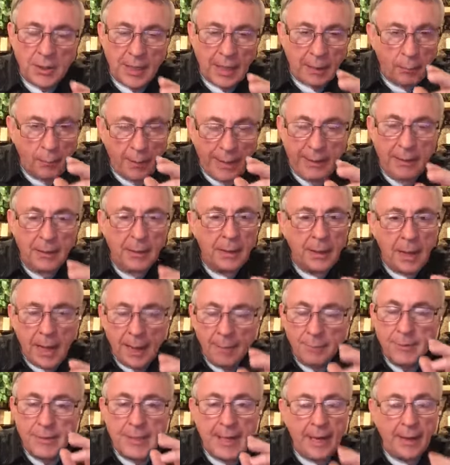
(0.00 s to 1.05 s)
Like we,
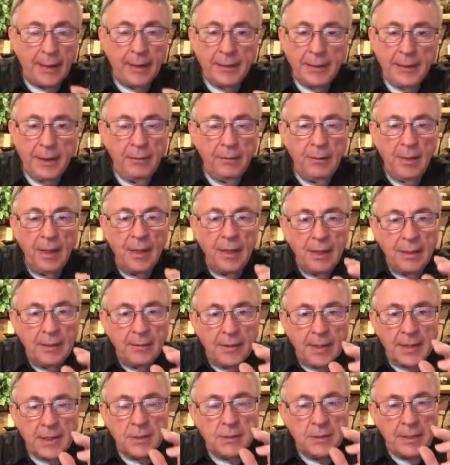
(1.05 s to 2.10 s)
I'm telling you,
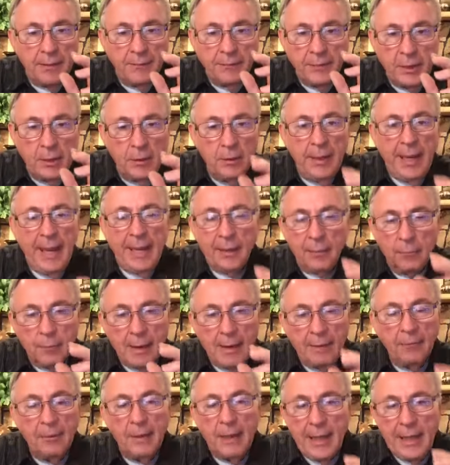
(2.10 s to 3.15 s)
this if you get a
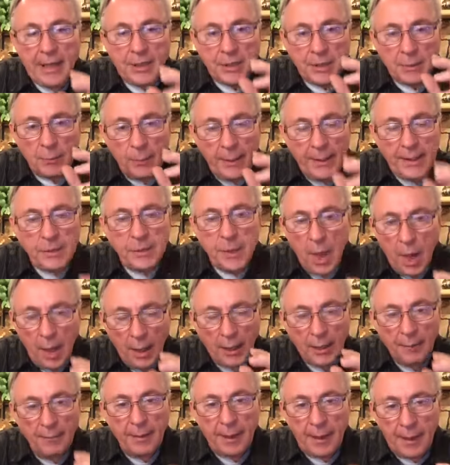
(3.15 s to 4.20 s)
revelation what he's
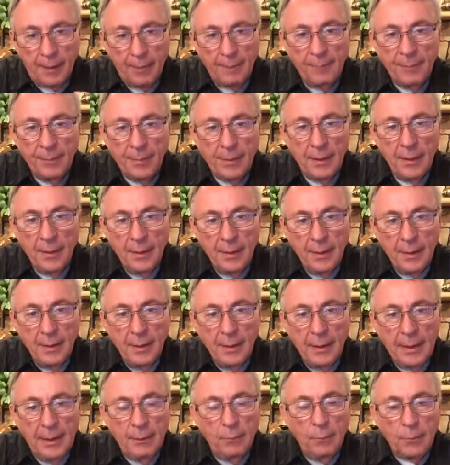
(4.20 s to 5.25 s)
talking about,
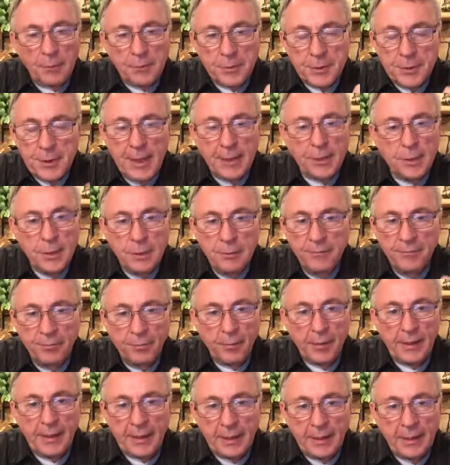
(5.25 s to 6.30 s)
it will set you
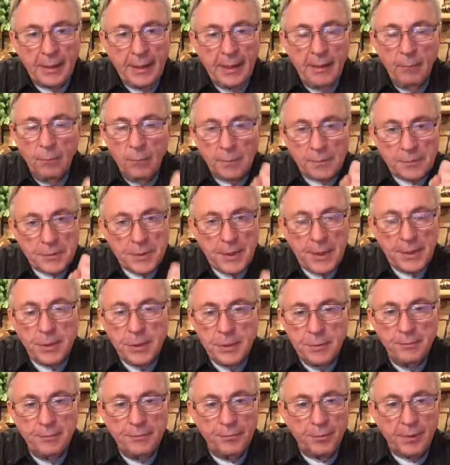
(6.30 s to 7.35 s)
free. It will set
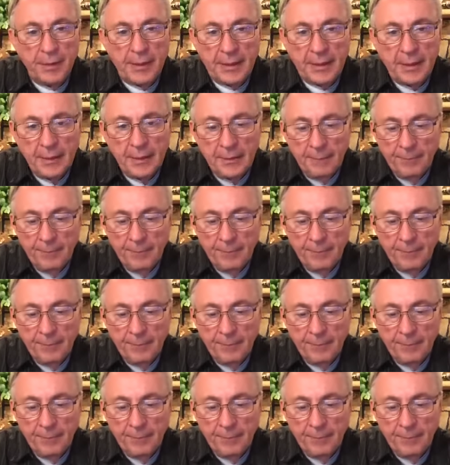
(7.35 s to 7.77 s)
you free.